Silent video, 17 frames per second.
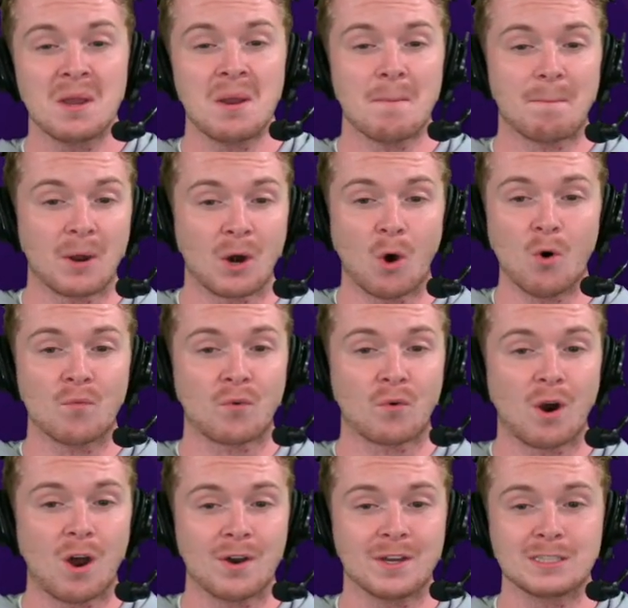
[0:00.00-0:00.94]
But
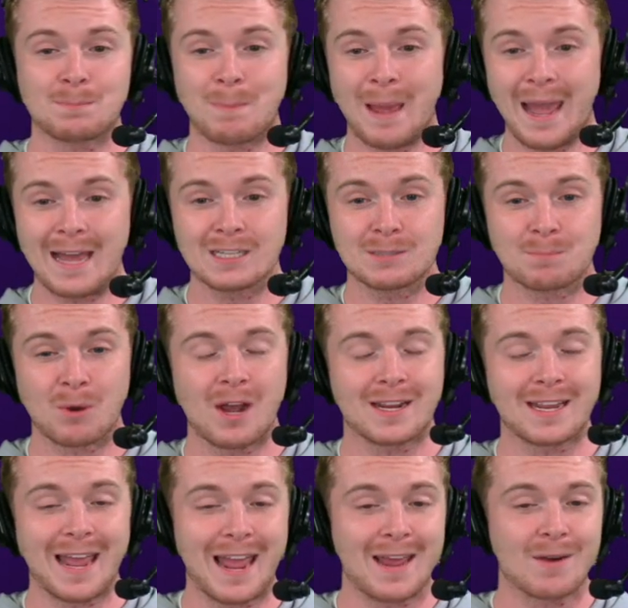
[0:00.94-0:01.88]
overall, his pass
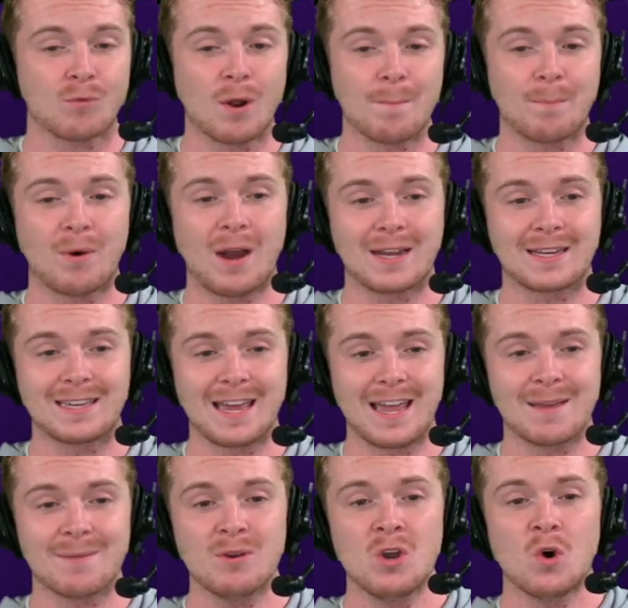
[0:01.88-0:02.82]
block and run block
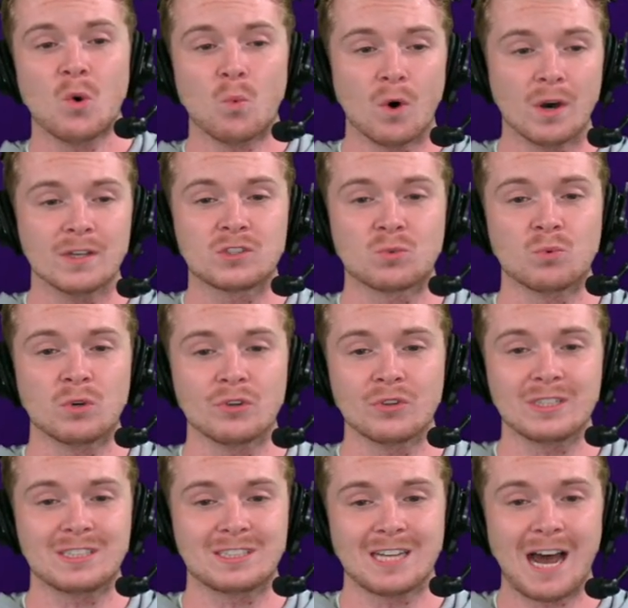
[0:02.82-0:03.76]
game was
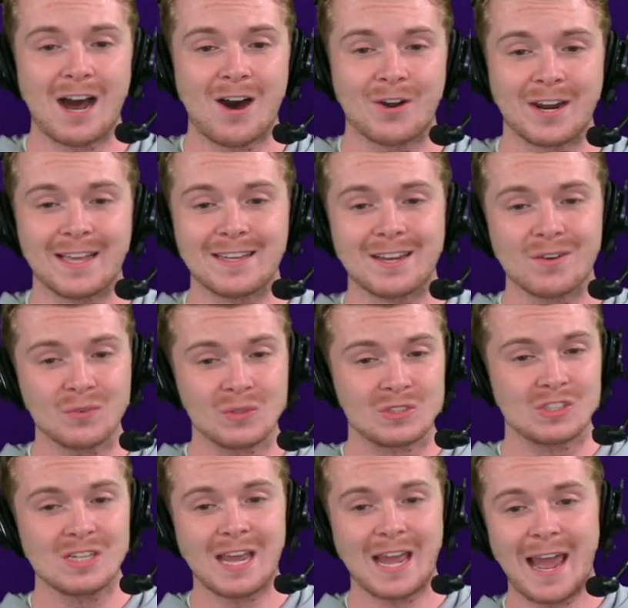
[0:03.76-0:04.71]
really solid. And then if you
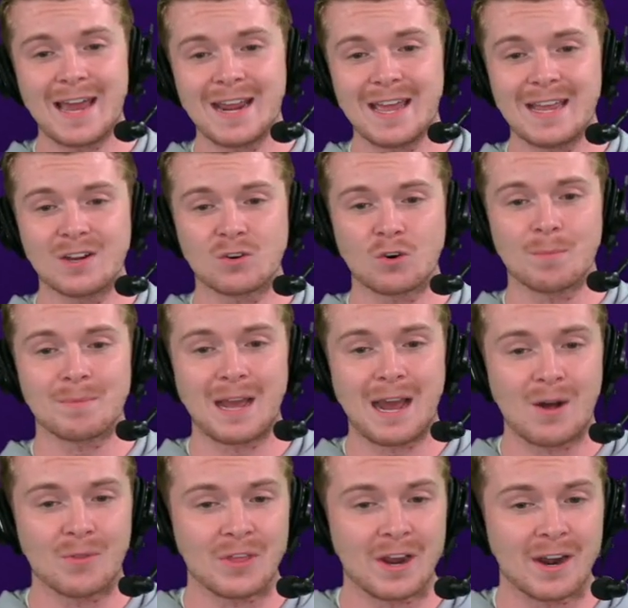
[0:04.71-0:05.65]
see Ed Ingram
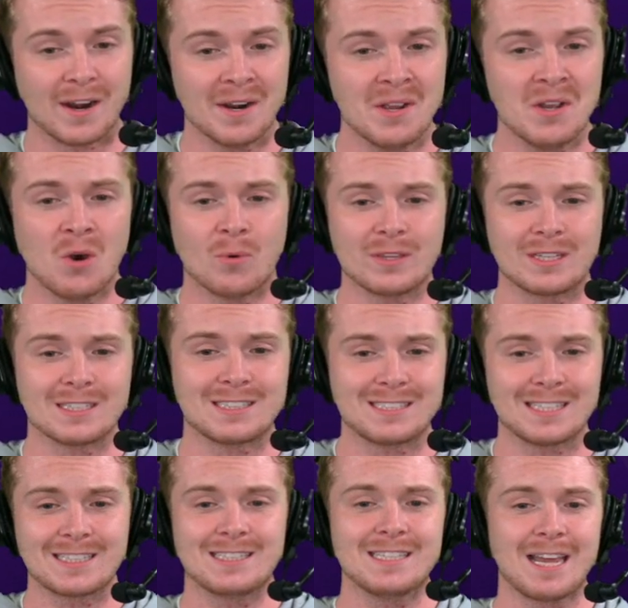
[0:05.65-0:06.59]
down there with a
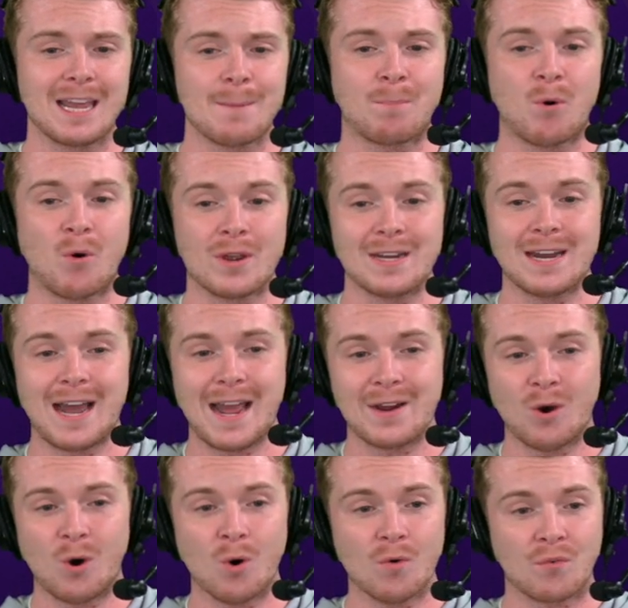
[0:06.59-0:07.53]
68.9
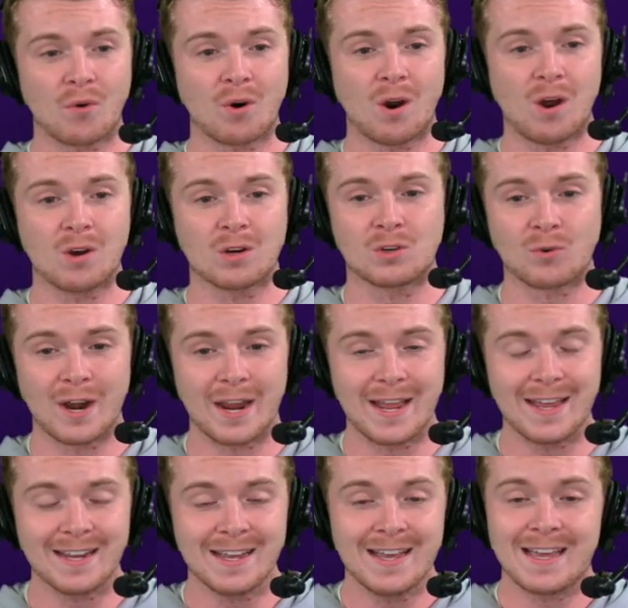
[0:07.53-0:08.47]
overall
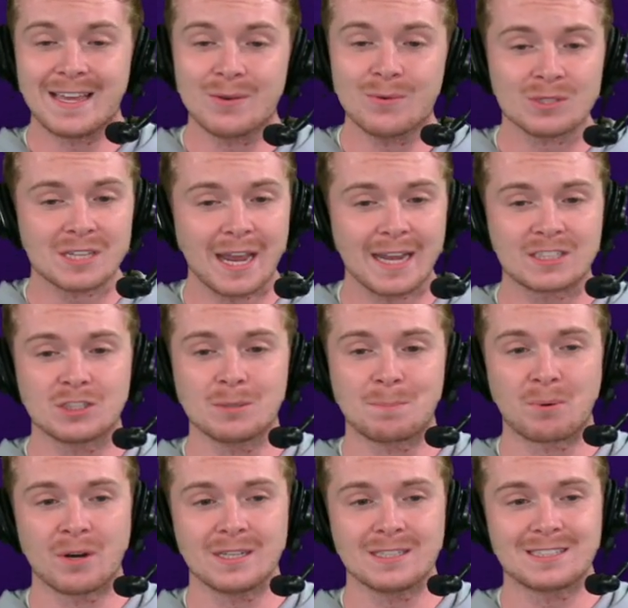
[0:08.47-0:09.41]
grade, he was actually
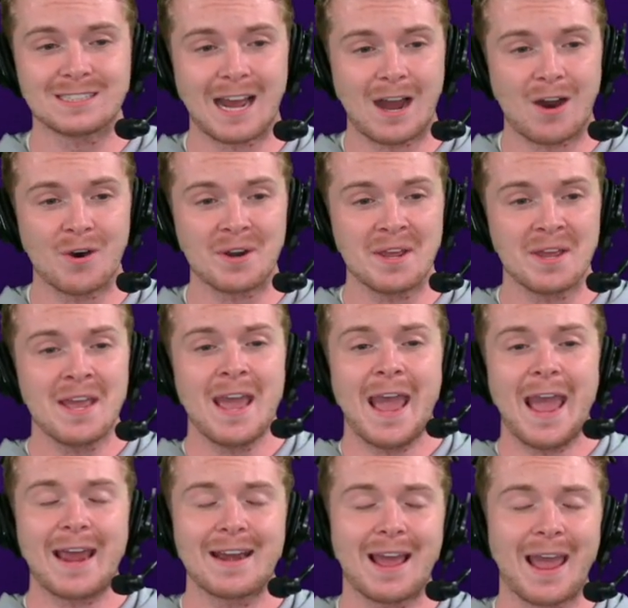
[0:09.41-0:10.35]
pretty solid.
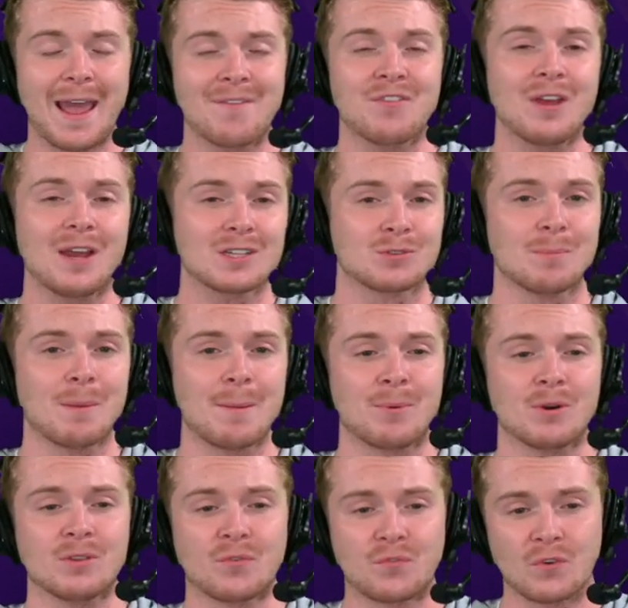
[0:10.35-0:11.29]
And if you guys
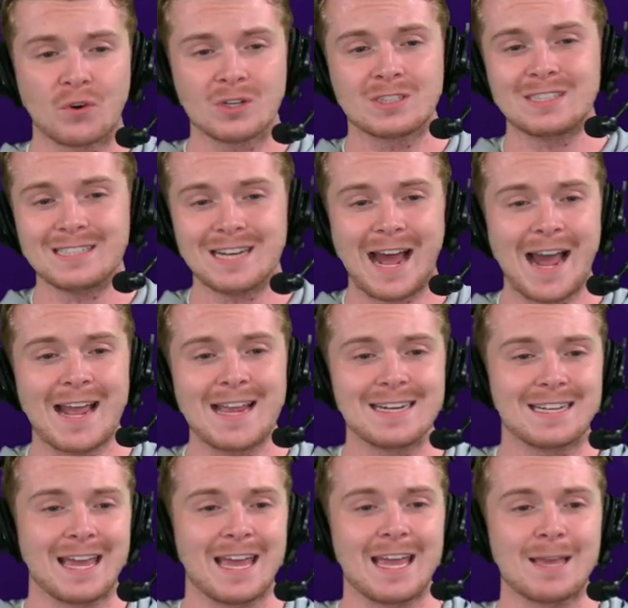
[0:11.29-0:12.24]
remember, in the first nine
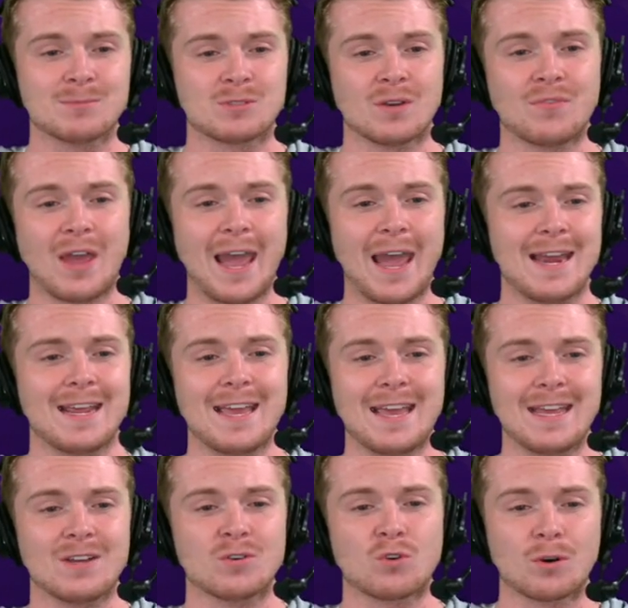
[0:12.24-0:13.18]
games of Ed
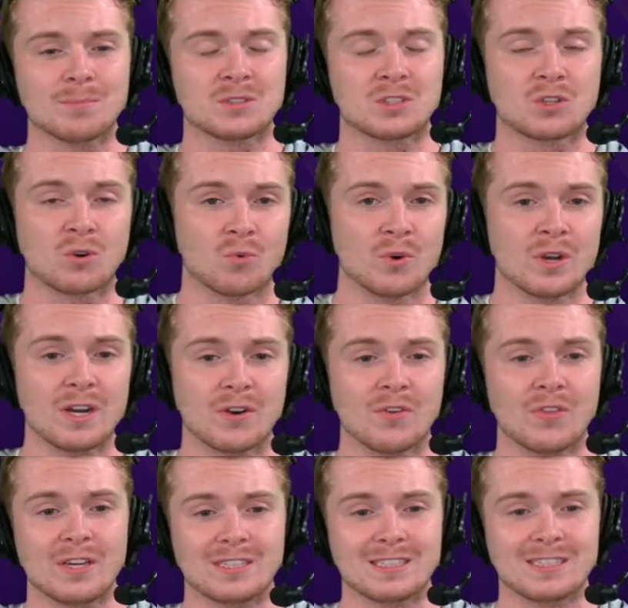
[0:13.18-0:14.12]
Ingram's career
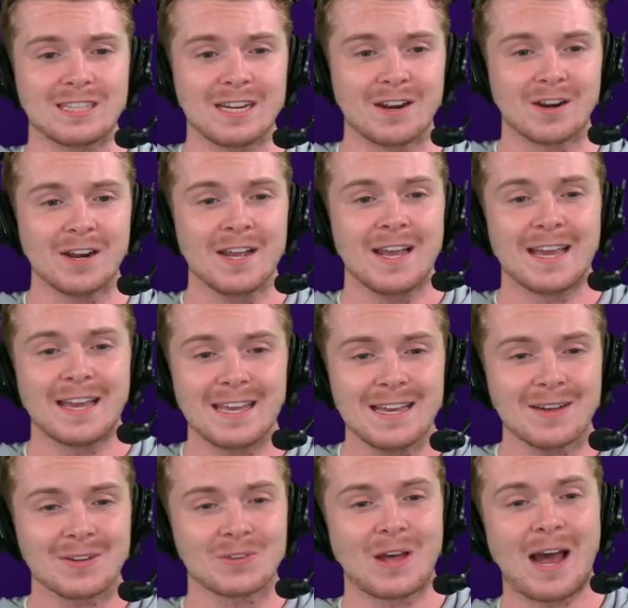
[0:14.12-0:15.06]
this year, he
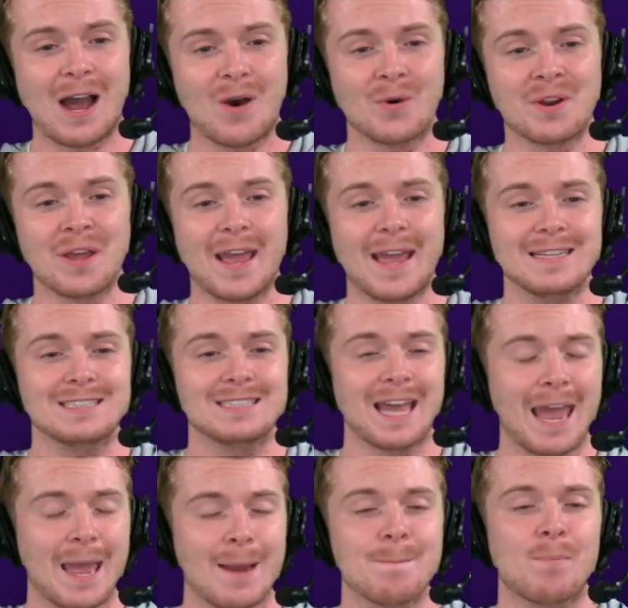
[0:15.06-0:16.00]
allowed a
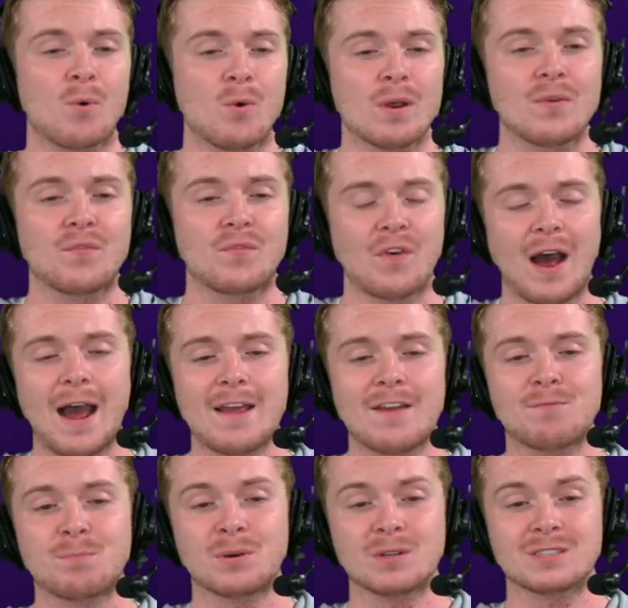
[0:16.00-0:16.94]

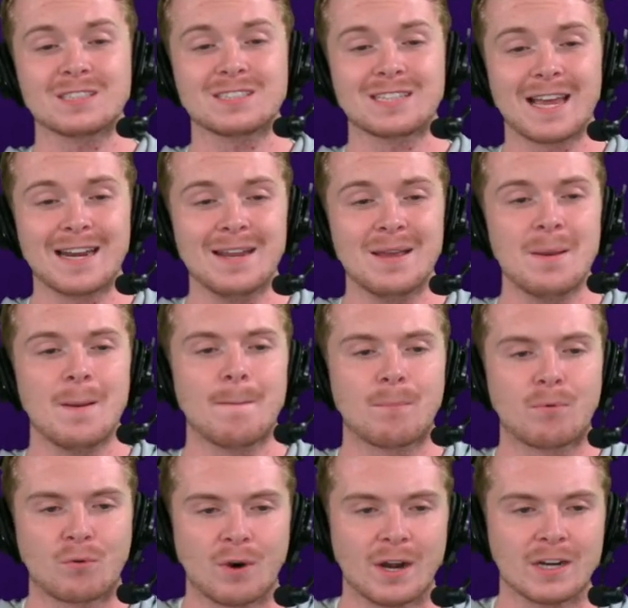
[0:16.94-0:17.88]
10.5%
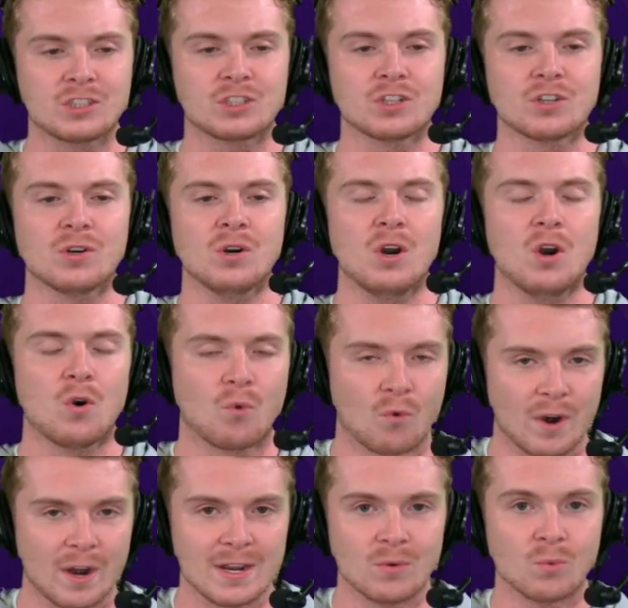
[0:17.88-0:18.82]
pressure
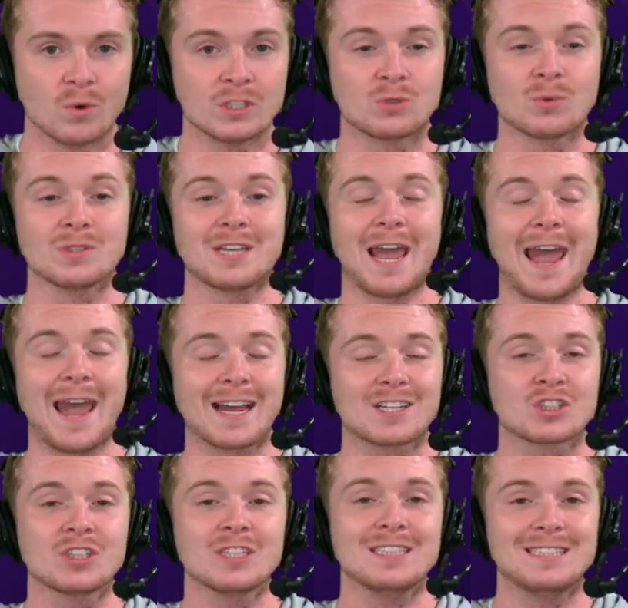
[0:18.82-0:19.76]
rate, which was
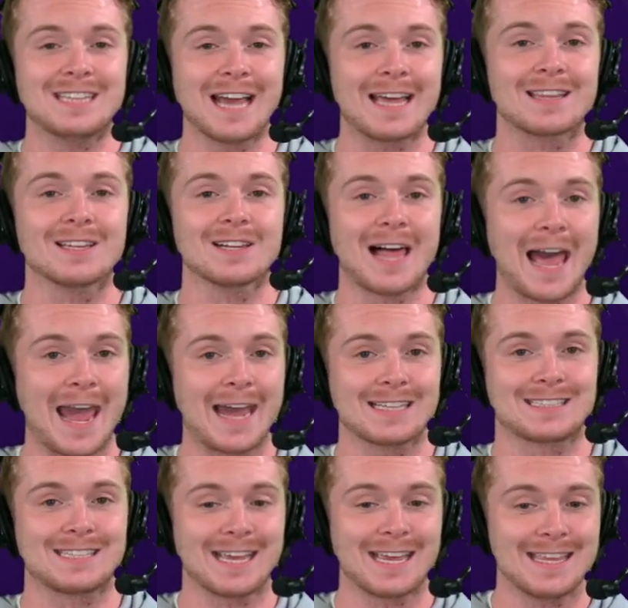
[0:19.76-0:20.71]
actually dead
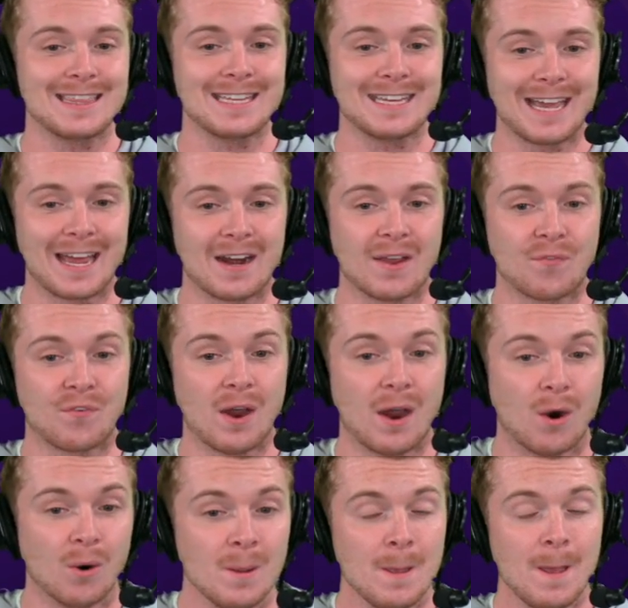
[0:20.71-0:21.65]
last in the
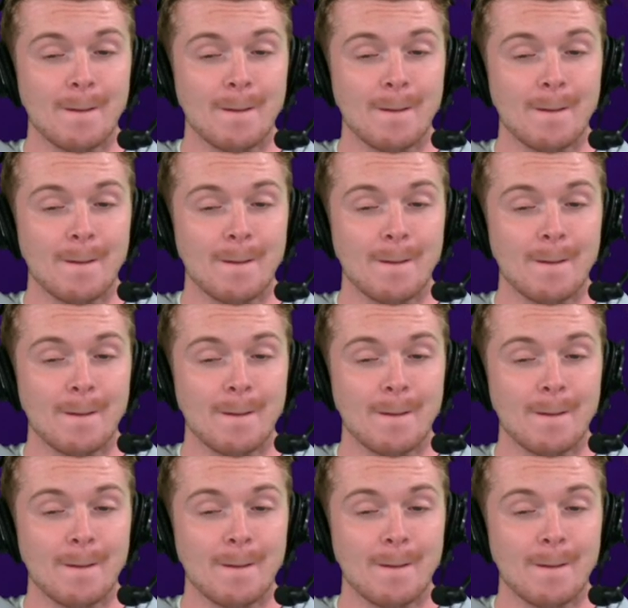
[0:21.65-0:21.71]
NFL.